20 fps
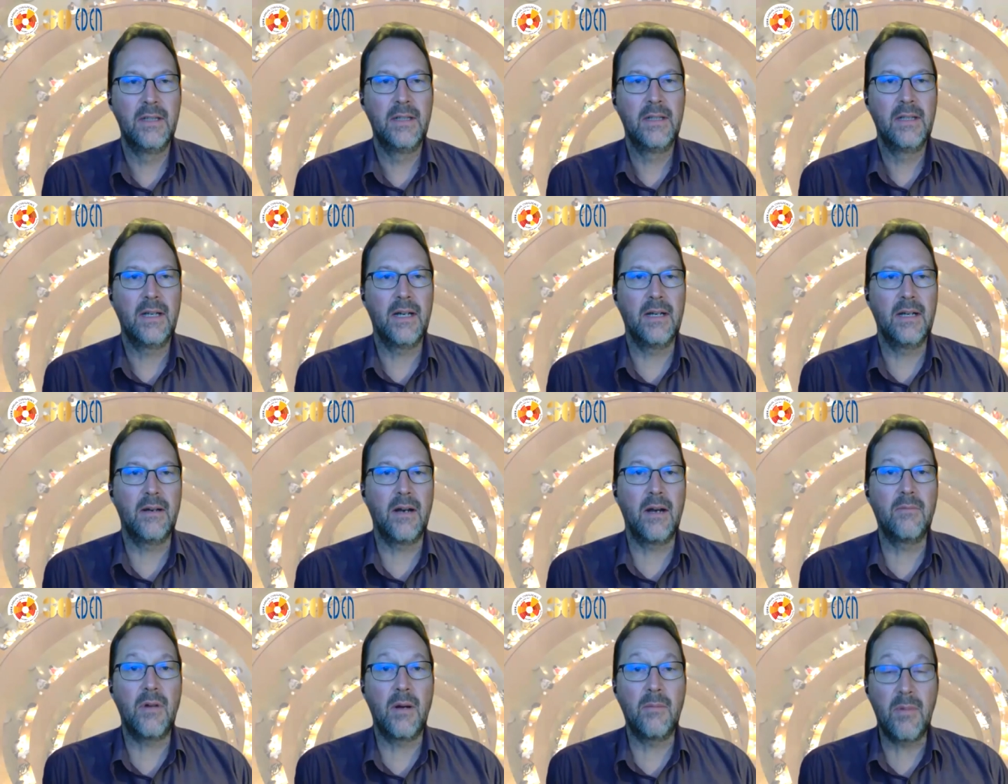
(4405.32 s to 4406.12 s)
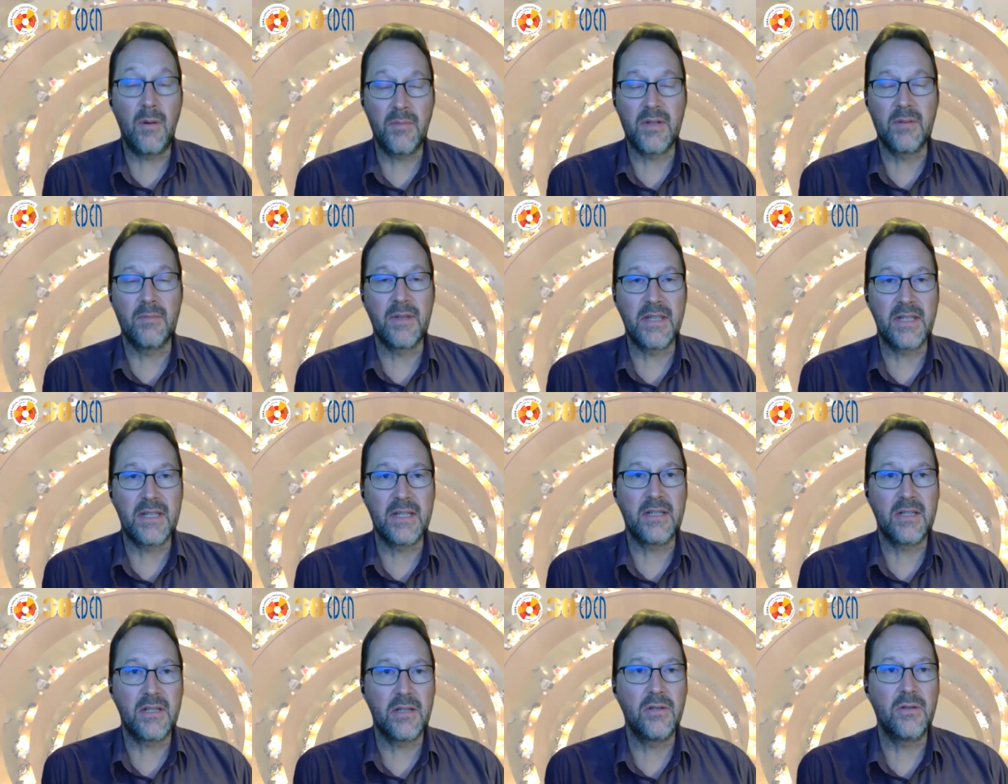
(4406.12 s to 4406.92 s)
I'm
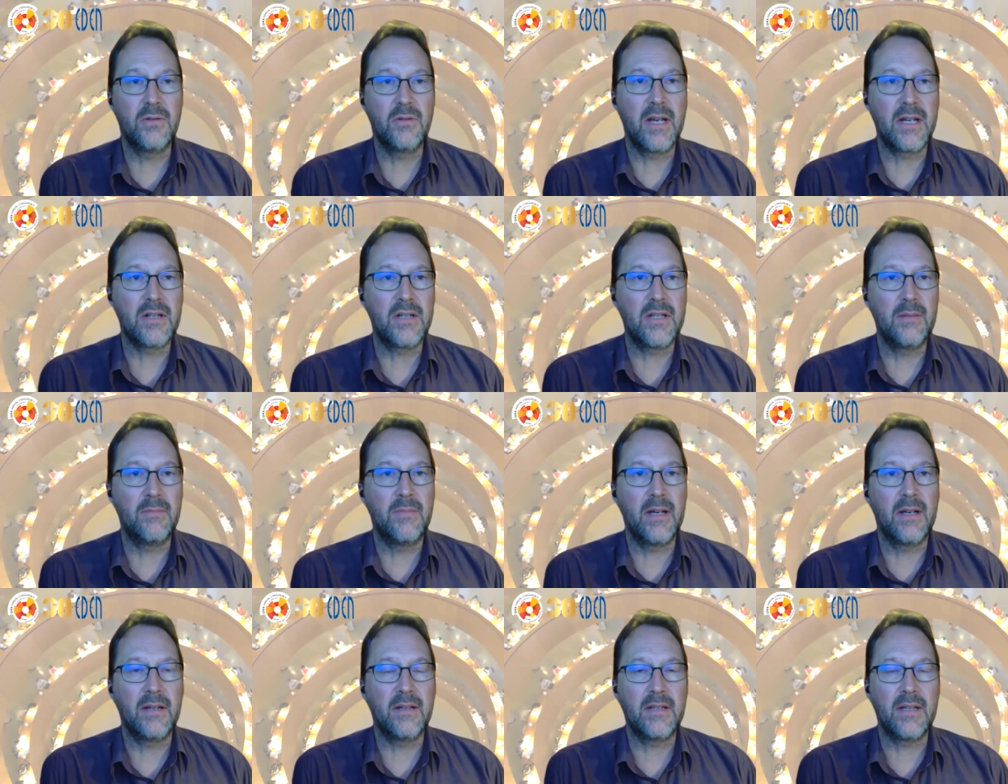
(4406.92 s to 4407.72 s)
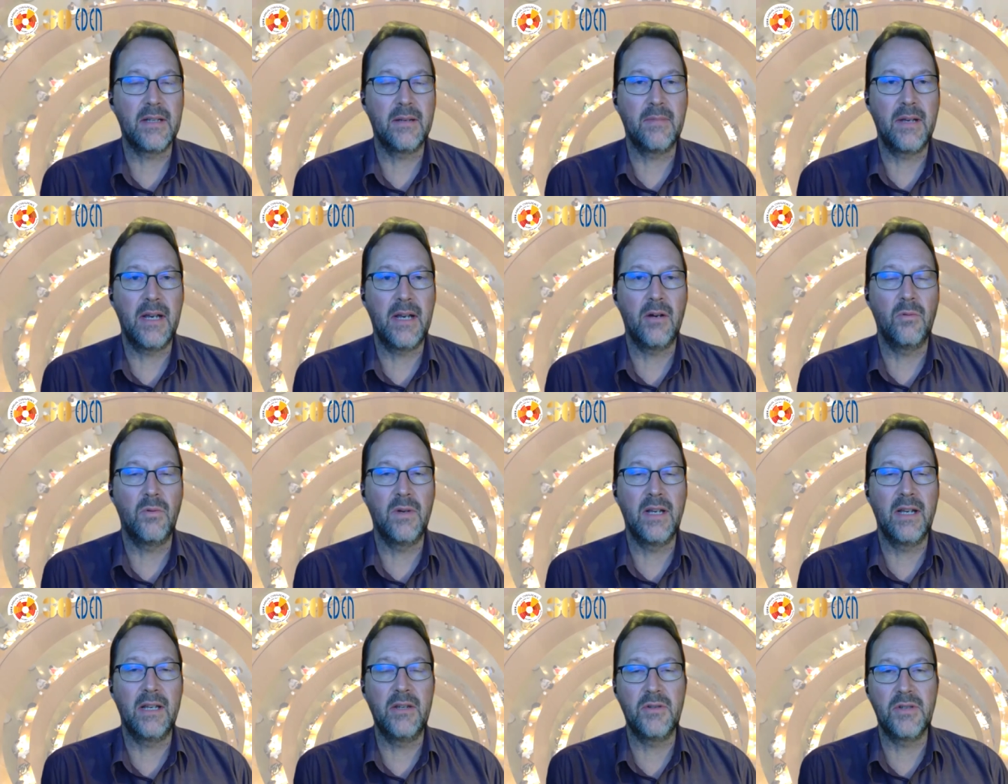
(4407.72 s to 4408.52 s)
optimistic too, actually, about how
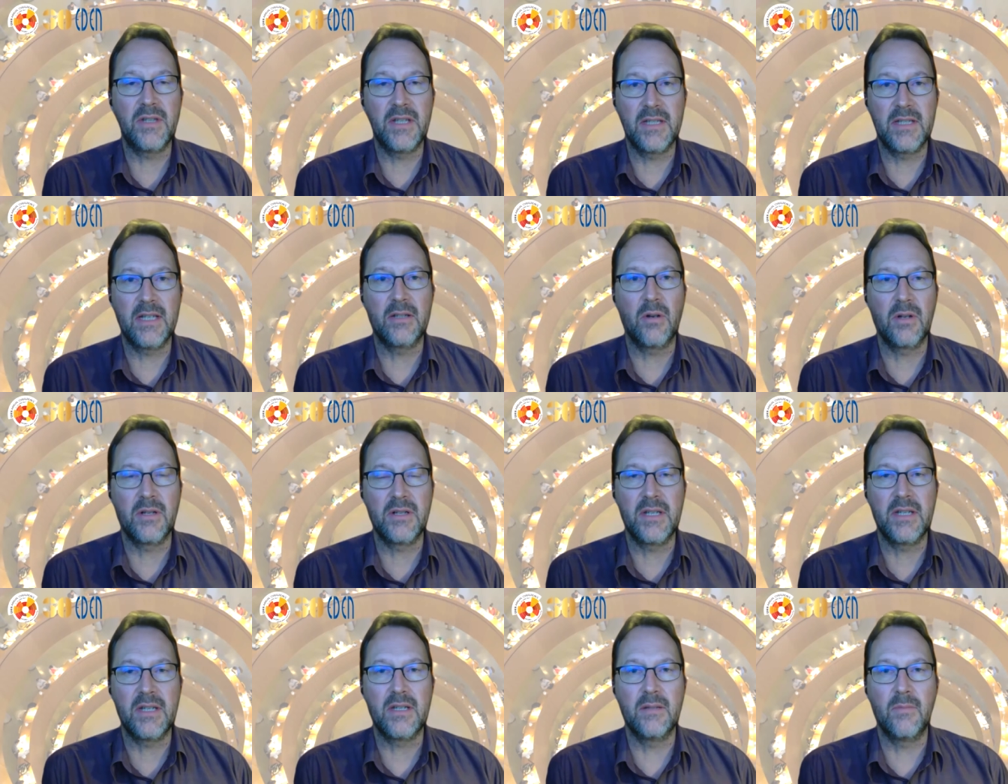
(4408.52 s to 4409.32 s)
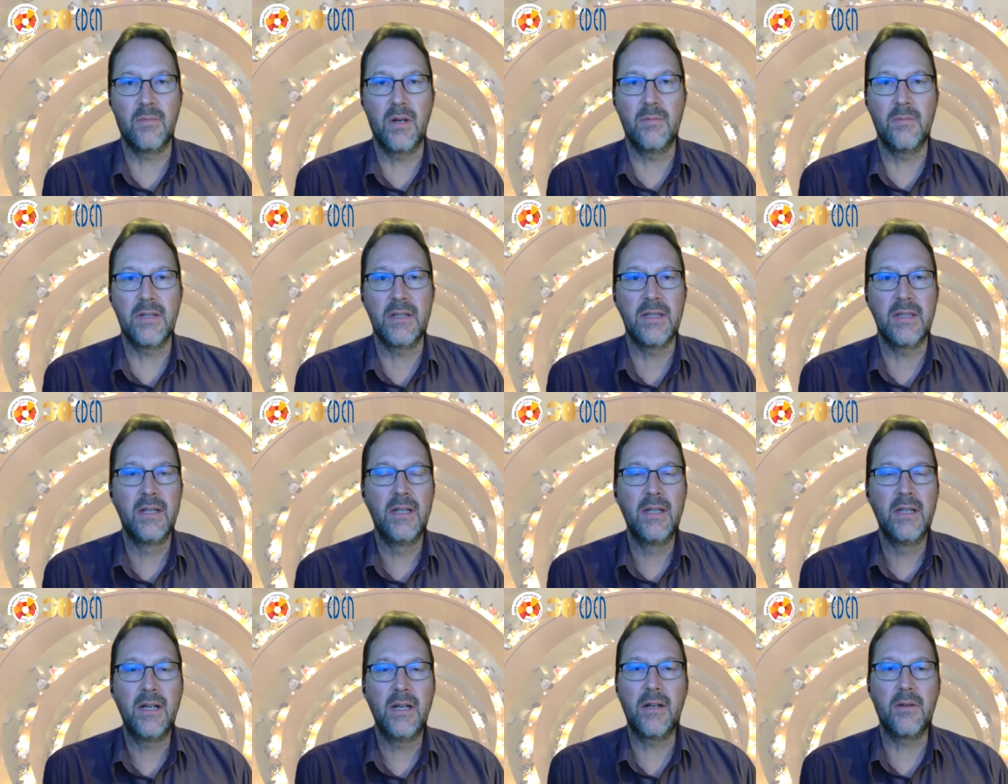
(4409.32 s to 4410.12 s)
we are using technology at the moment.
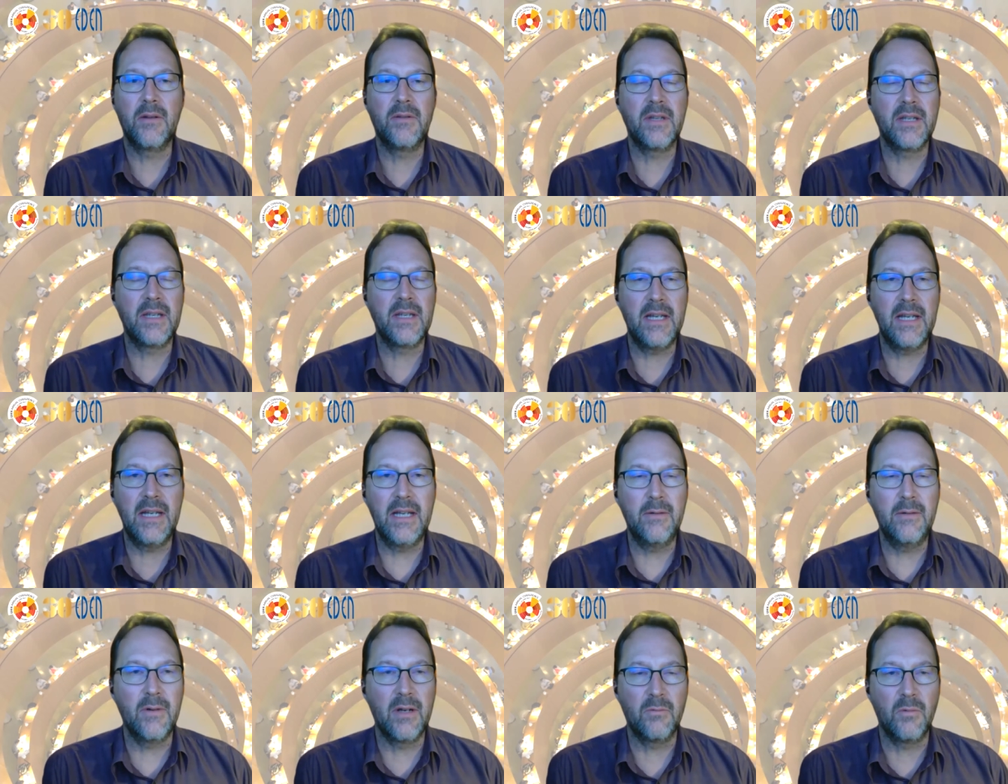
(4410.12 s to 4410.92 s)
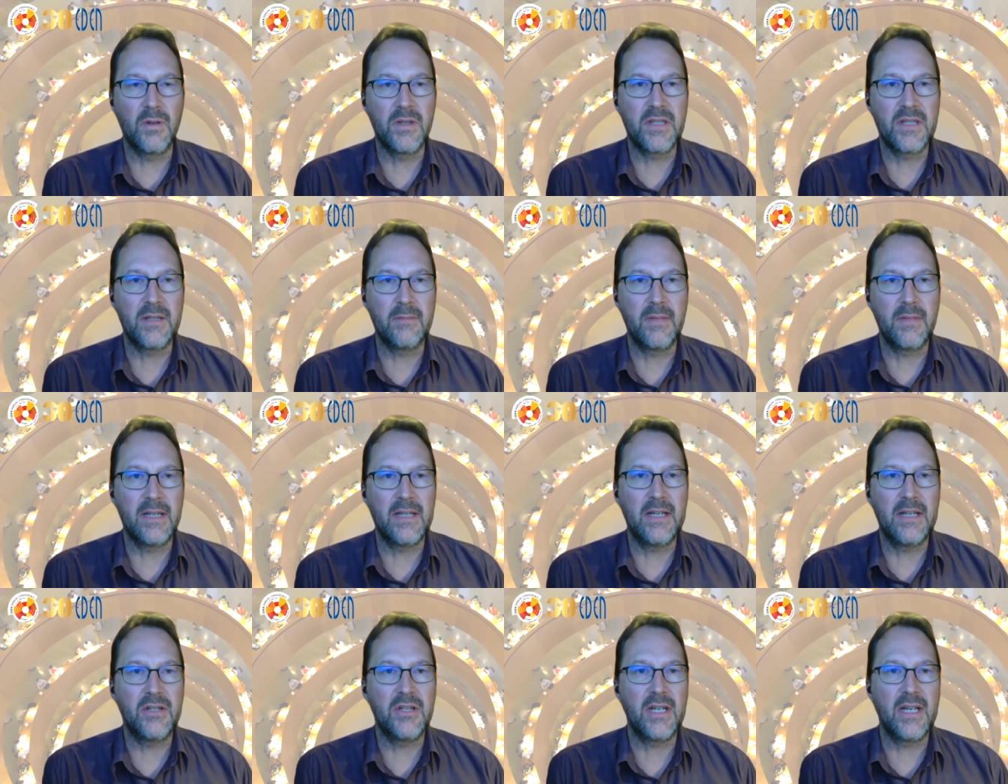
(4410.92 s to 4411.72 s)
I don't think anyone wants to
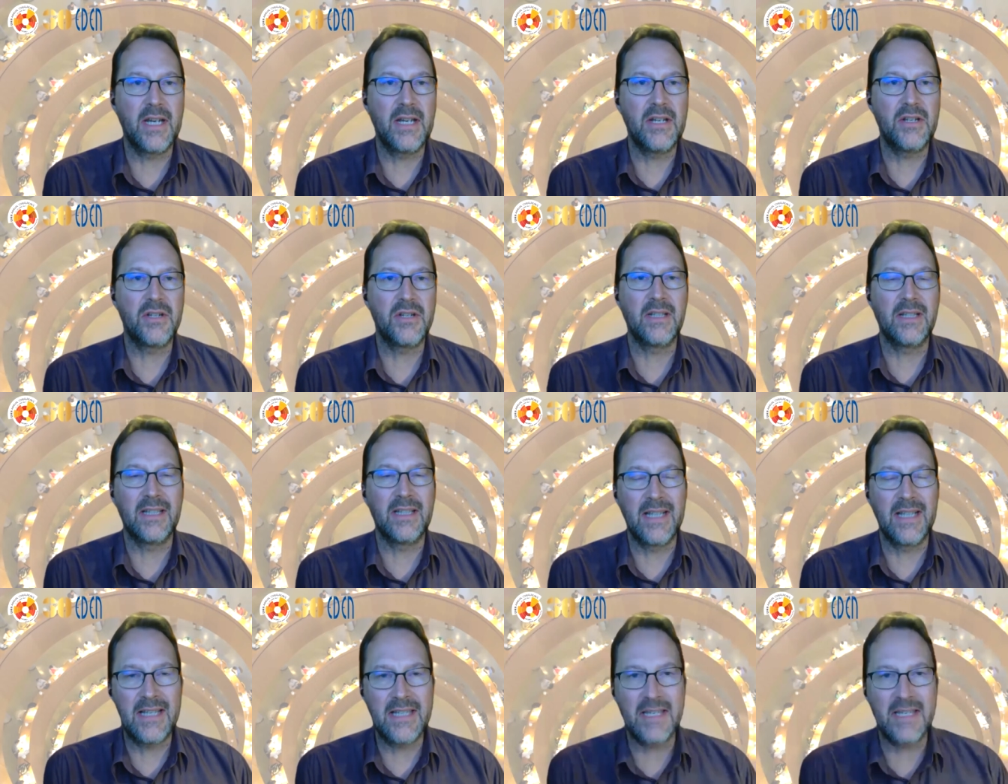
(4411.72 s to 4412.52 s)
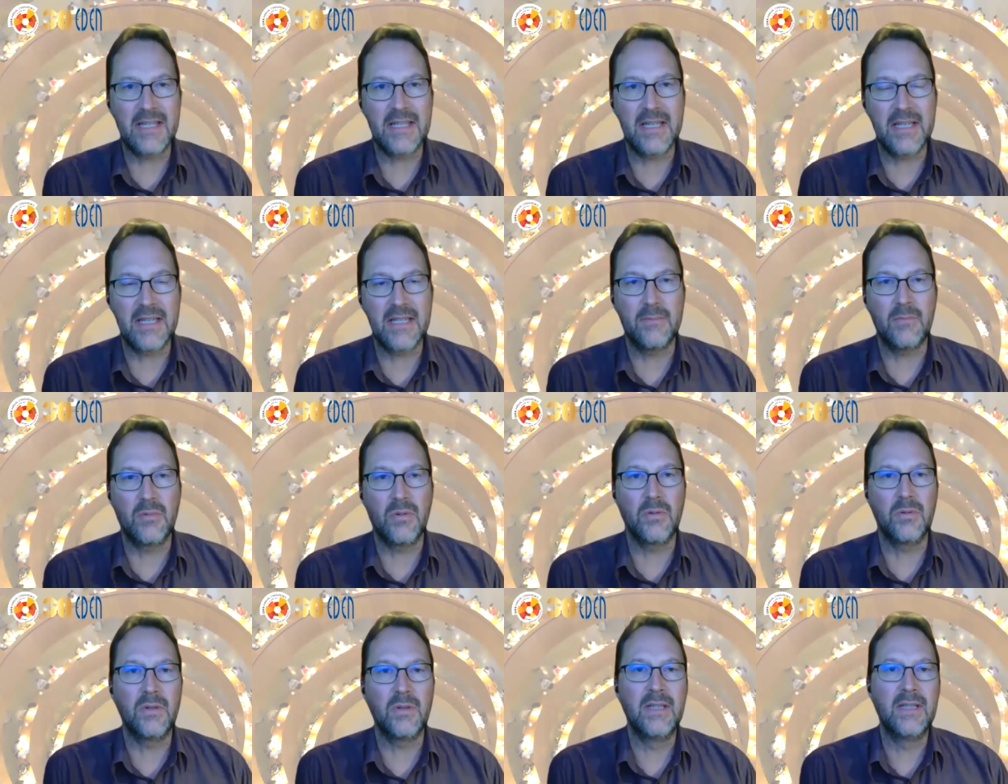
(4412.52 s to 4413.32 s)
make education less
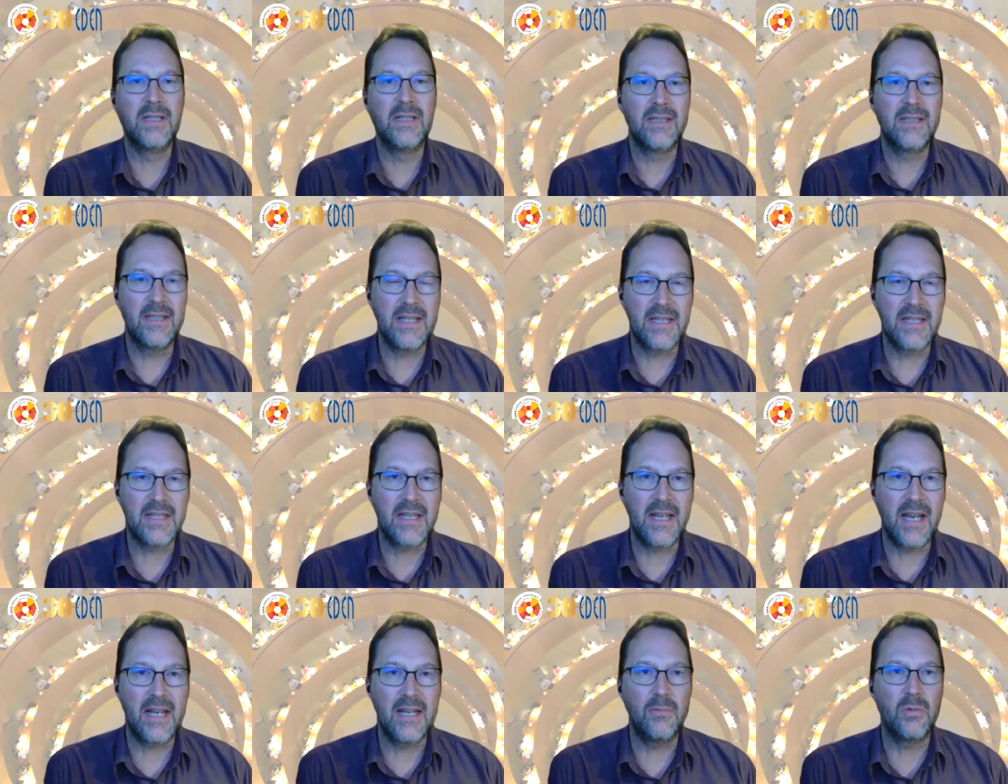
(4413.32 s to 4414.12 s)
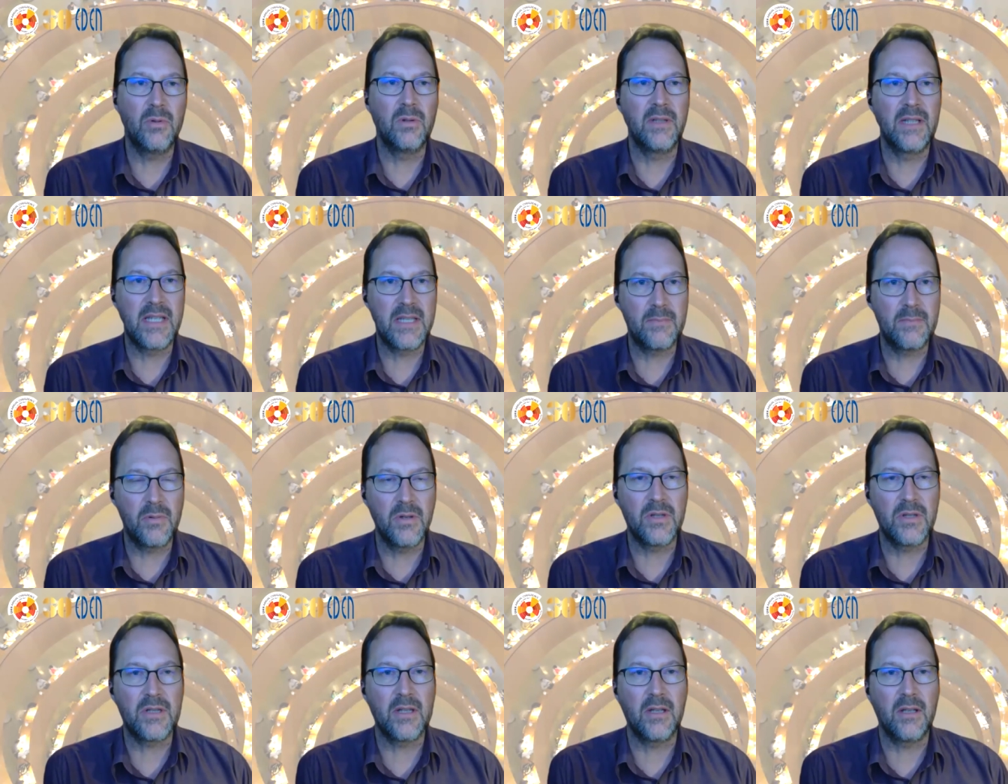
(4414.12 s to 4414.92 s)
accessible, less scalable, less
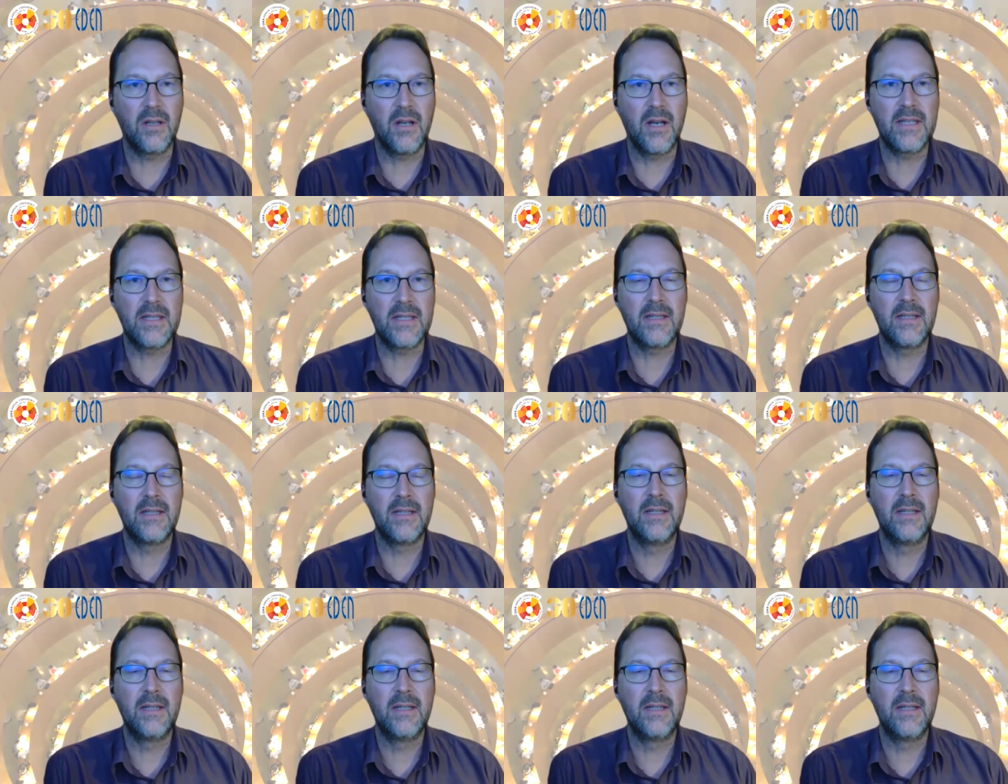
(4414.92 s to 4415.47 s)
personalized.